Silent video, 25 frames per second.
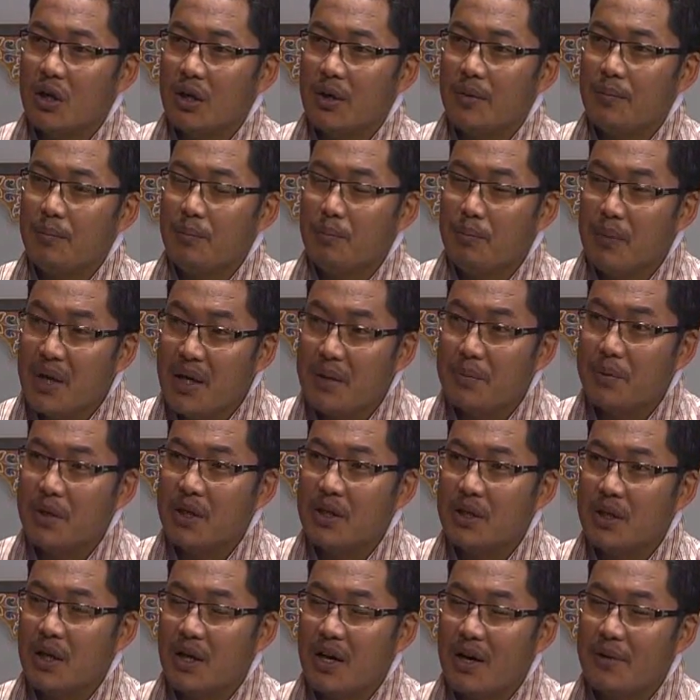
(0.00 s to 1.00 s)

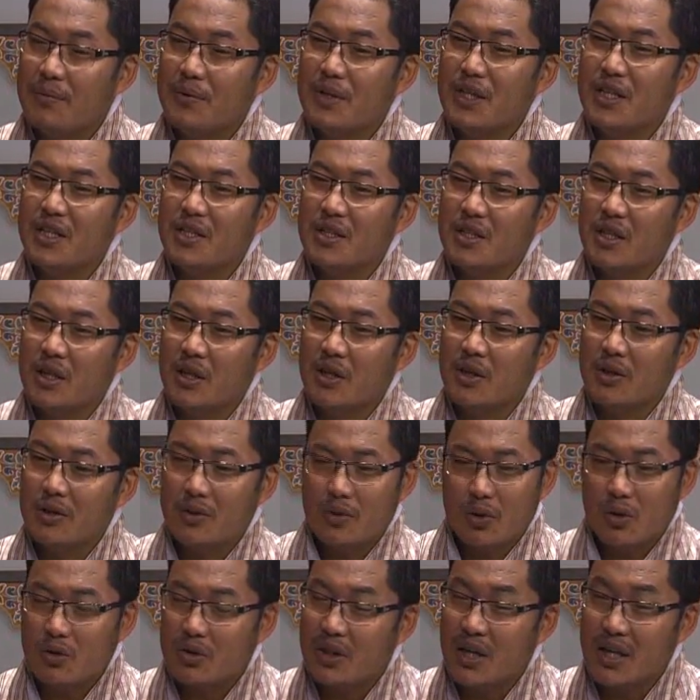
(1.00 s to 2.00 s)
maybe the cabinet
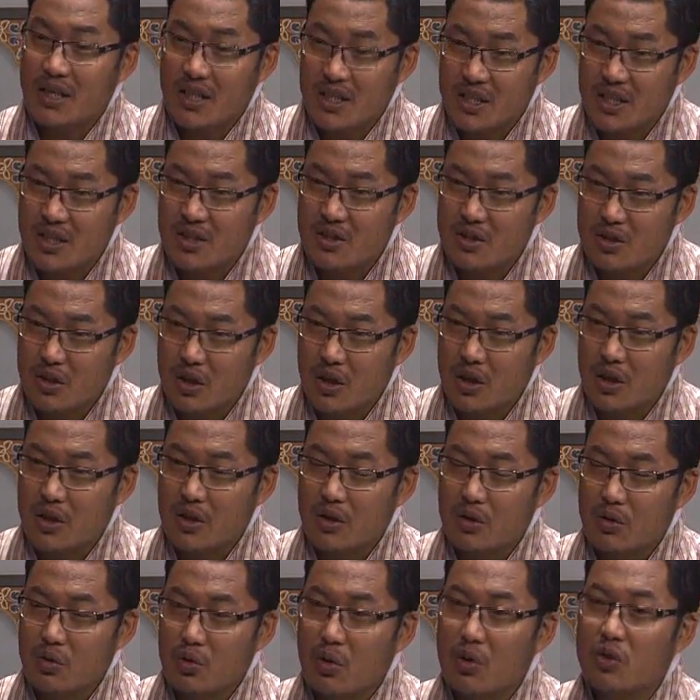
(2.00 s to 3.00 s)
thought that it is
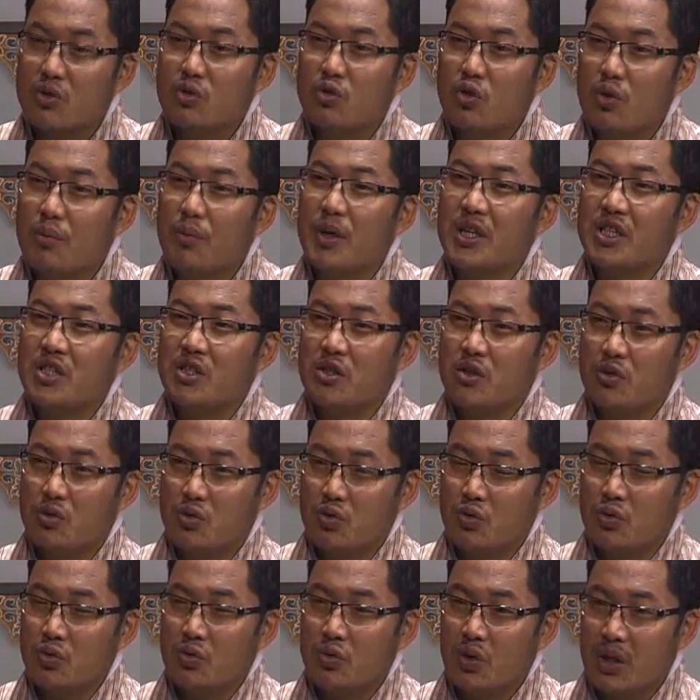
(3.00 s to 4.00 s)
not so much
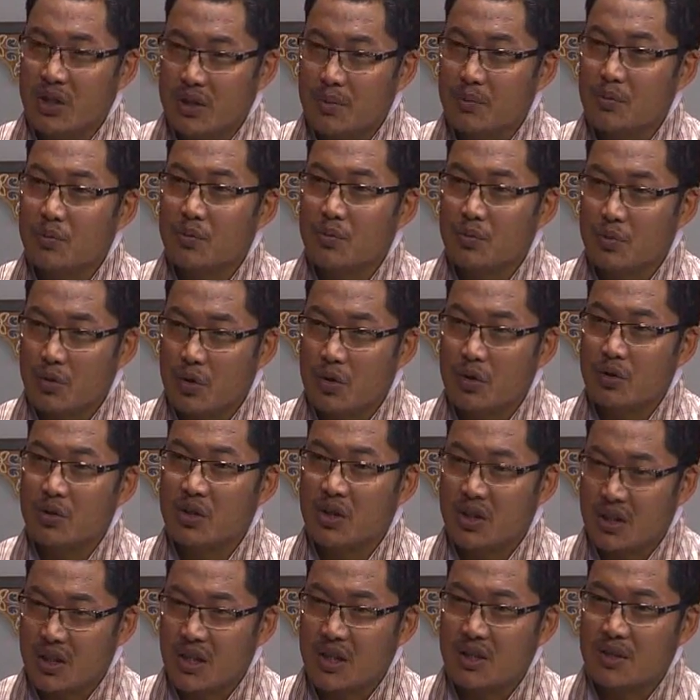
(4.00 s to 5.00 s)
to
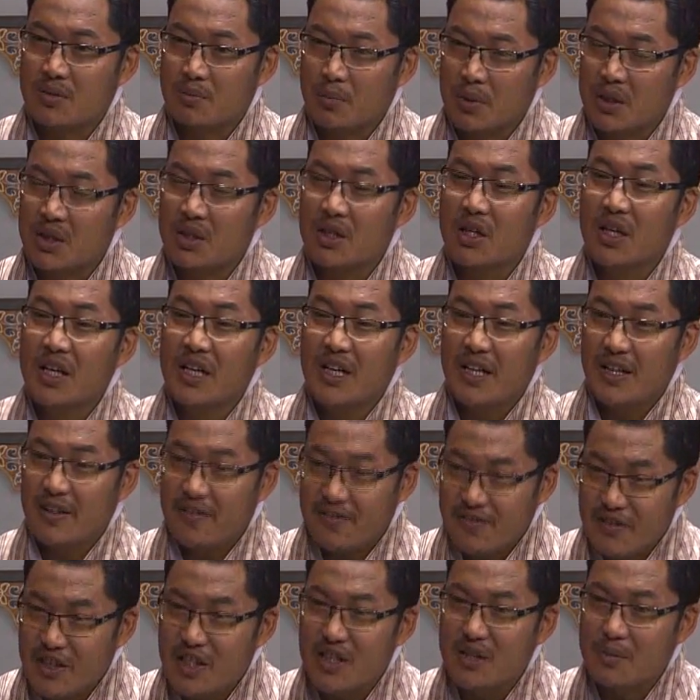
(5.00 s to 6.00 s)
discuss. But
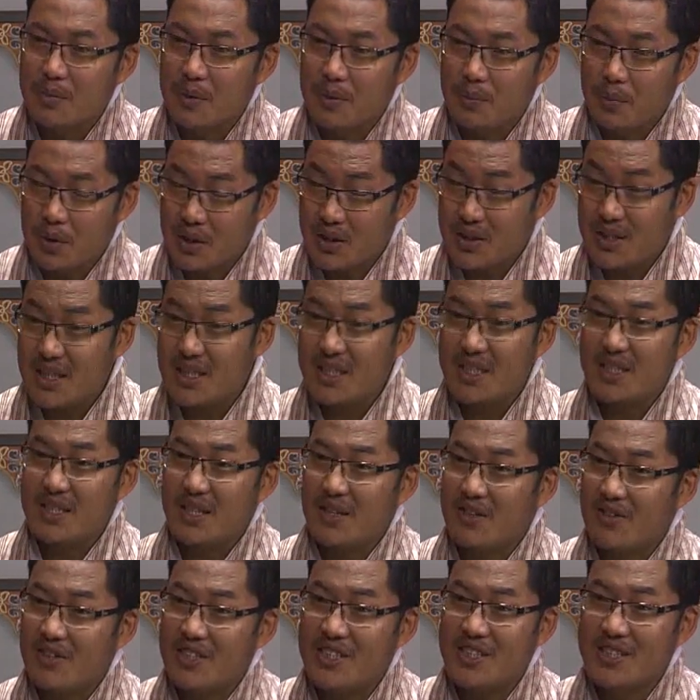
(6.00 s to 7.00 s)
if need be, because this is a
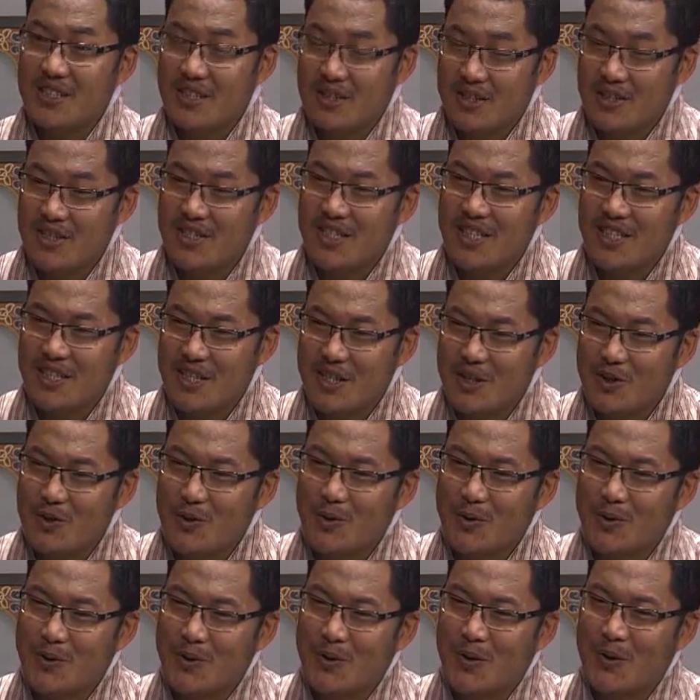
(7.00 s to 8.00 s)
recent
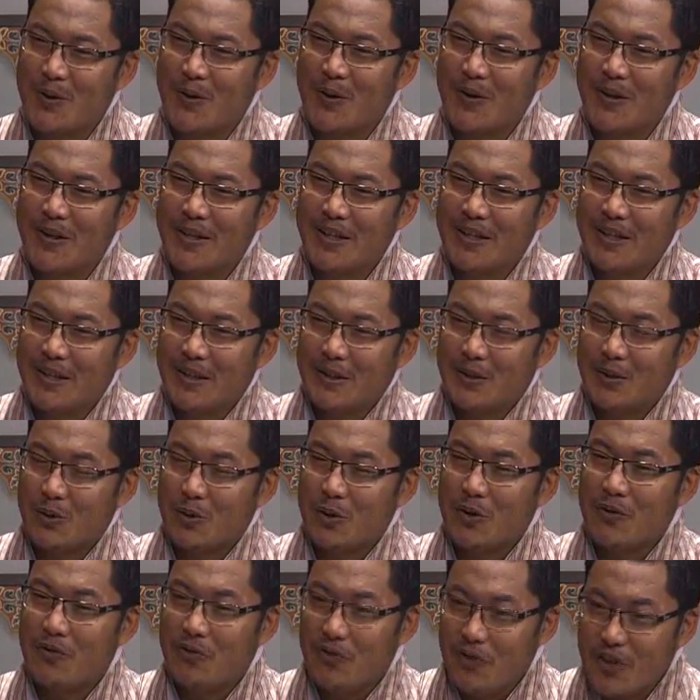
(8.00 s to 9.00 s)
issue, so
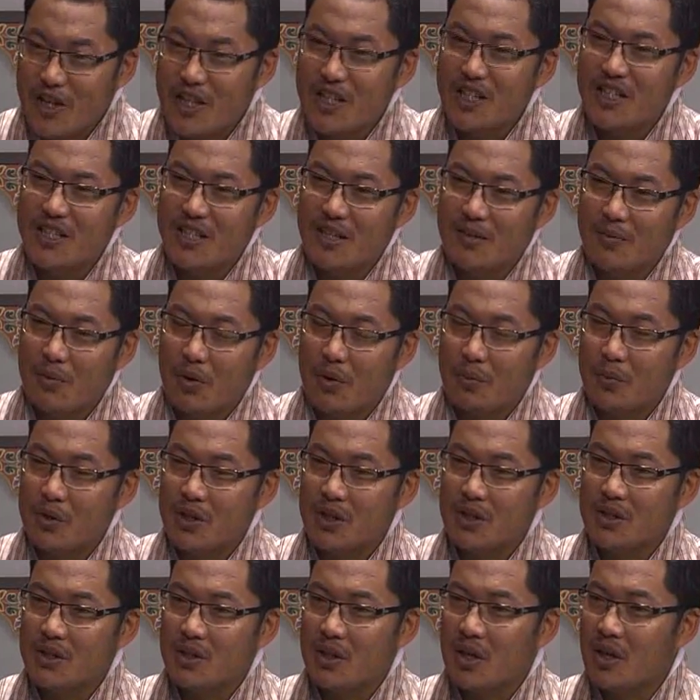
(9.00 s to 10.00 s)
if we need
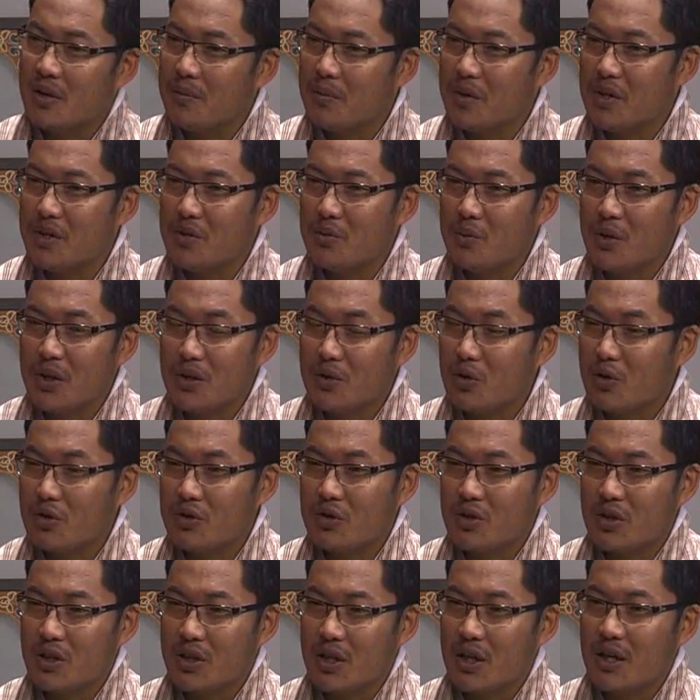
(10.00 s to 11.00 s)
information, government will not
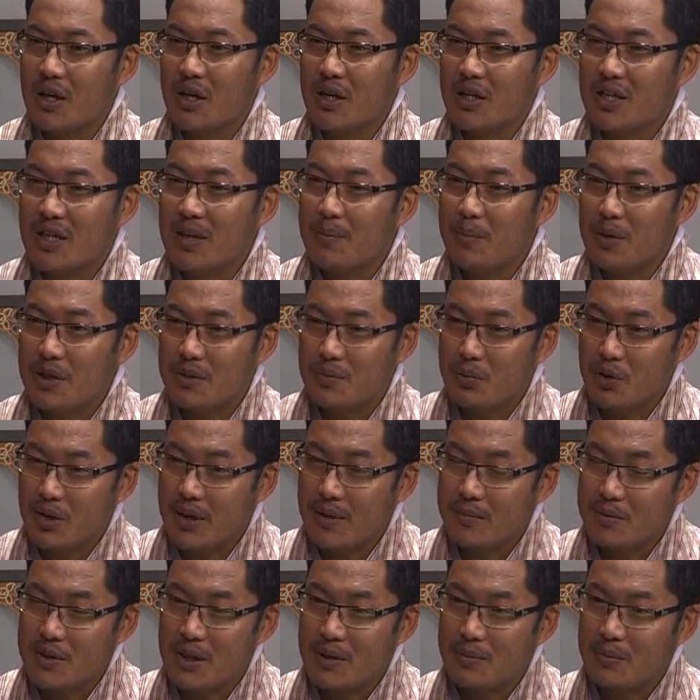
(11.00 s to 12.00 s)
keep it for
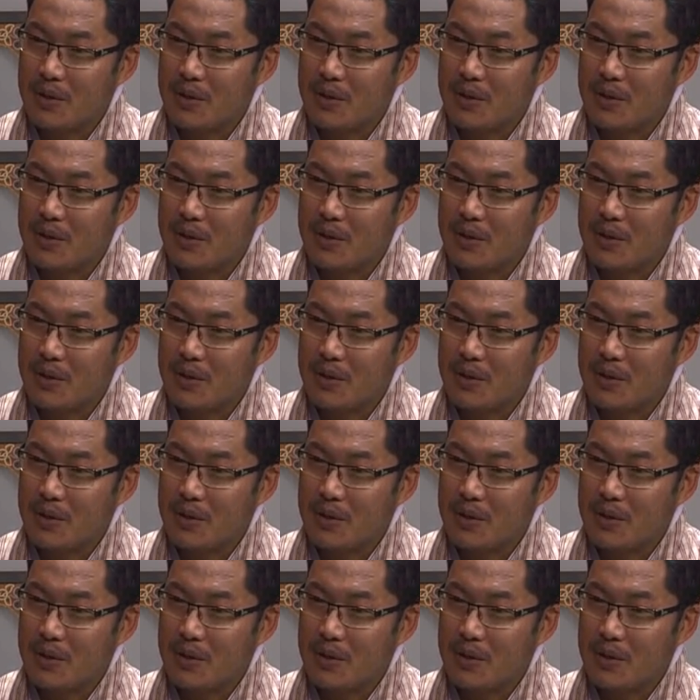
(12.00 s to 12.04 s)
themselves.